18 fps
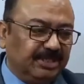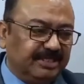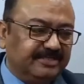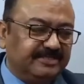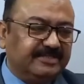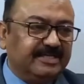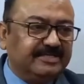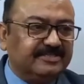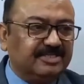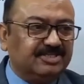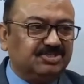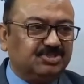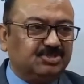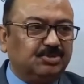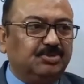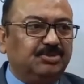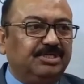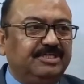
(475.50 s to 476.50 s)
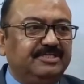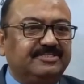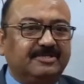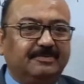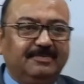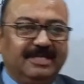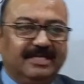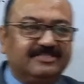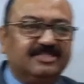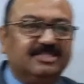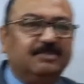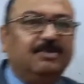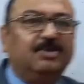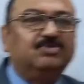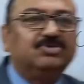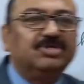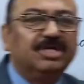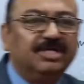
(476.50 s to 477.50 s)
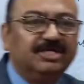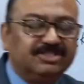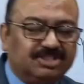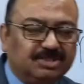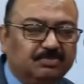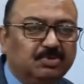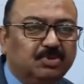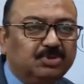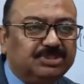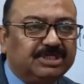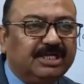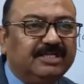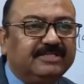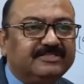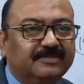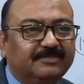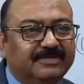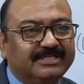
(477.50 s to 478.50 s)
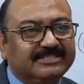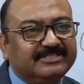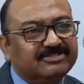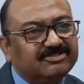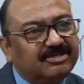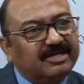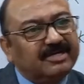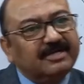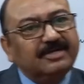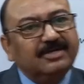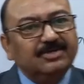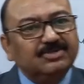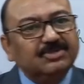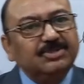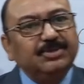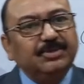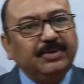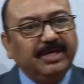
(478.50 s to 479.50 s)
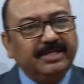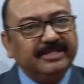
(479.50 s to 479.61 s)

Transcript: there is a story, some lesson about some hotel, some restaurant, so you can